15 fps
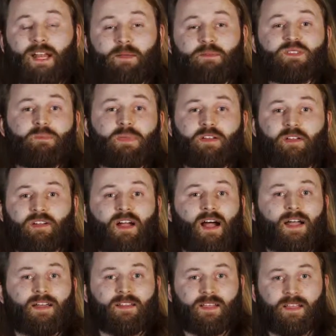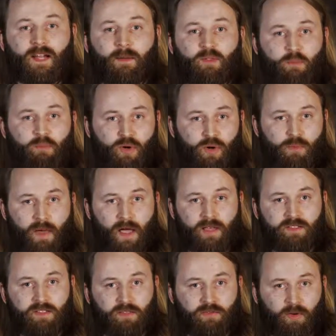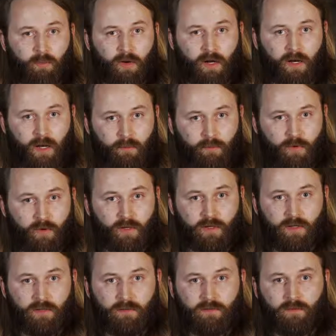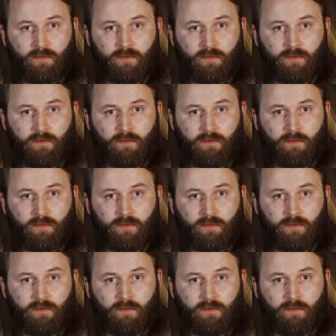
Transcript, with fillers: My name is Peter Kiley and I'm the brewmaster for Monday Night Brewing.